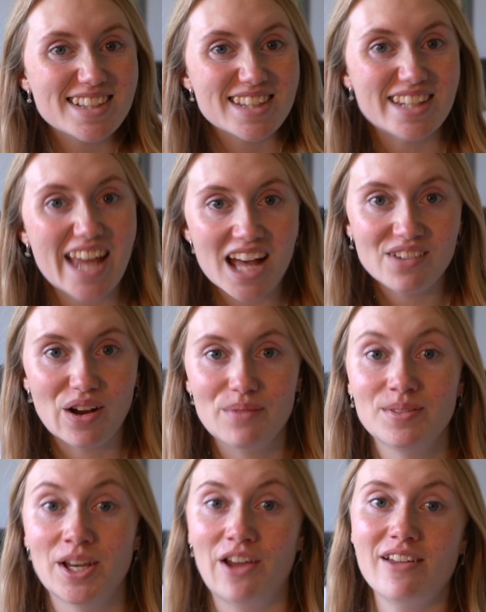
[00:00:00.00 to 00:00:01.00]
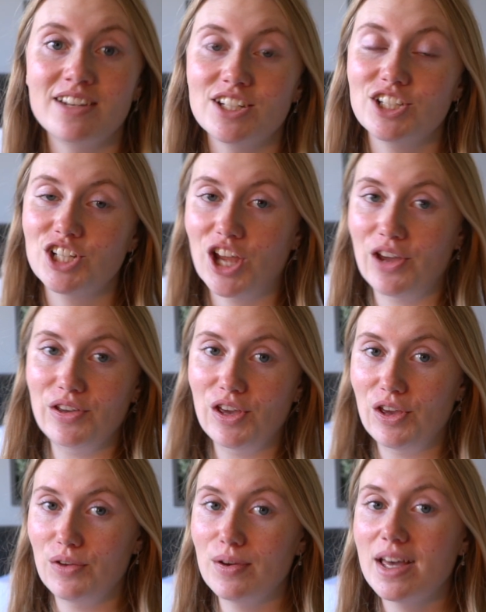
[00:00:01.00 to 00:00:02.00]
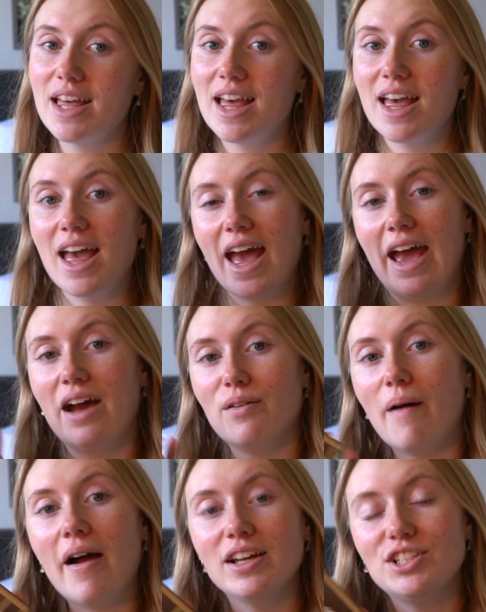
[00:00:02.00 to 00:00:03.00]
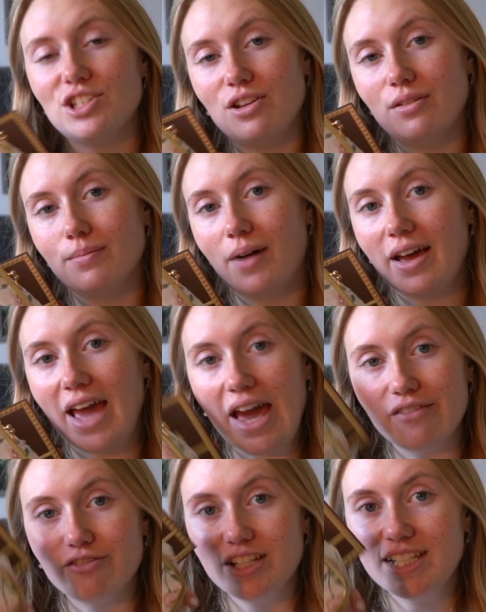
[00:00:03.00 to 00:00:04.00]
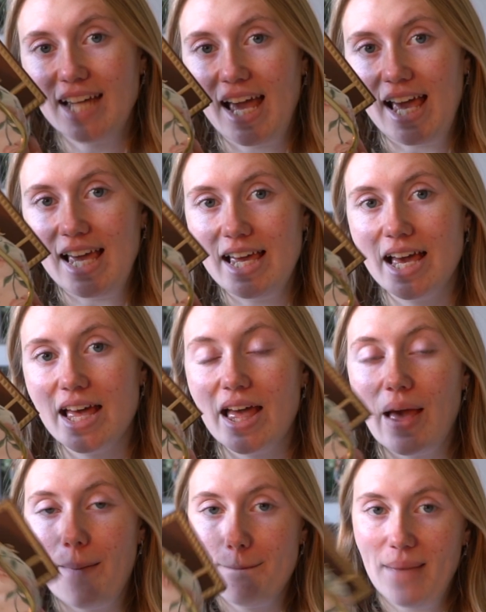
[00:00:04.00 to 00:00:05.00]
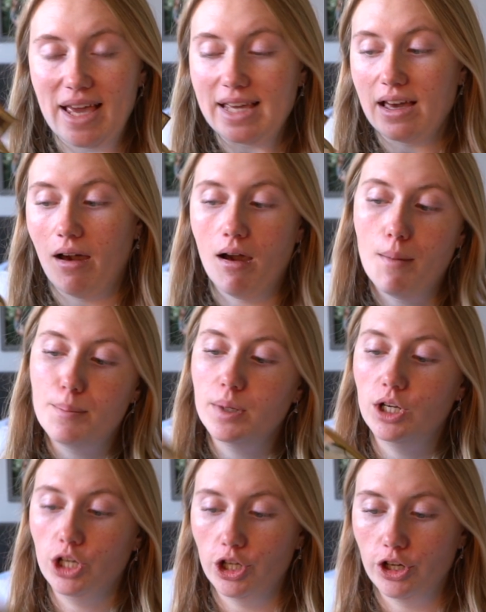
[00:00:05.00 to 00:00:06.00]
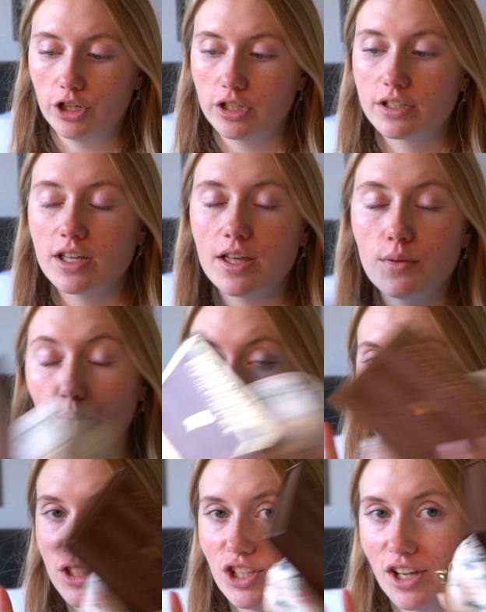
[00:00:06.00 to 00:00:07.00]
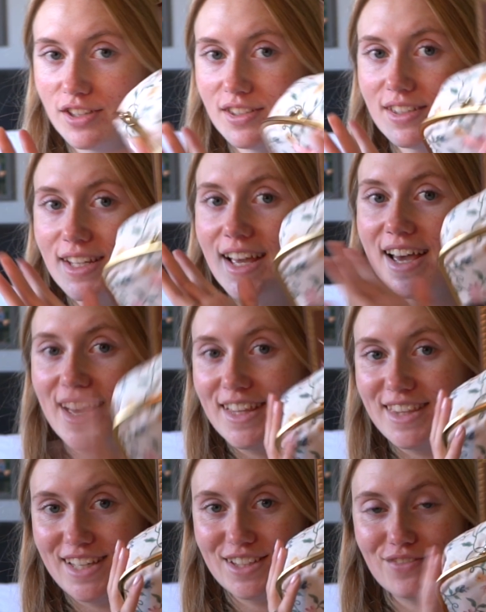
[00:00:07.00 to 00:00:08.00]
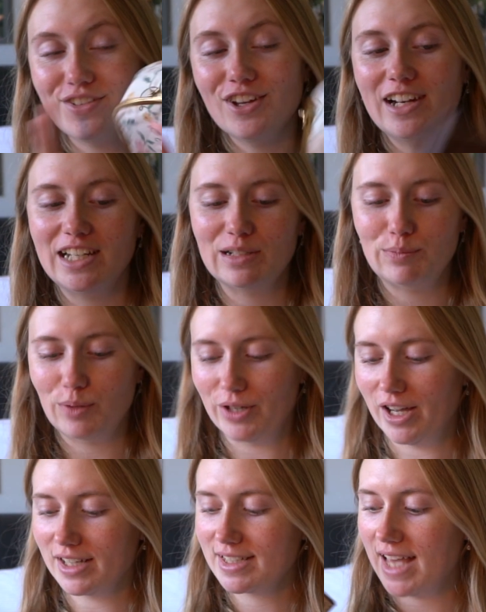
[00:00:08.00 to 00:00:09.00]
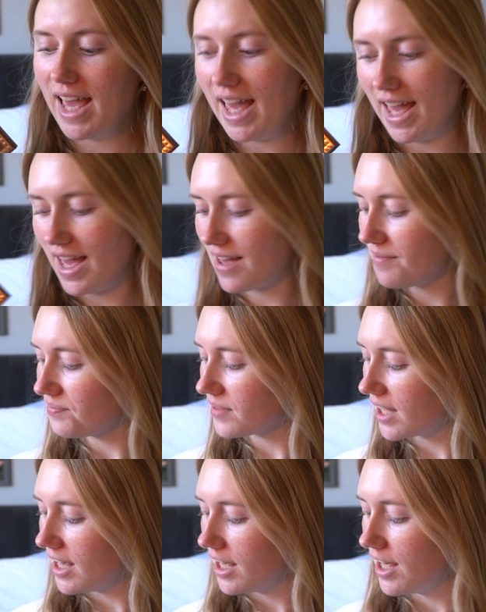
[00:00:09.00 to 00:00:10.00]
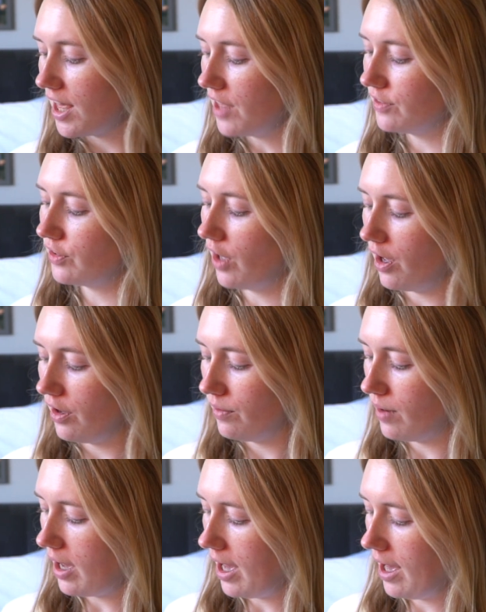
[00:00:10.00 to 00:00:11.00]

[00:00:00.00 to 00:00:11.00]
so now I'm going to show you how I do my everyday makeup look with just these few little products here. So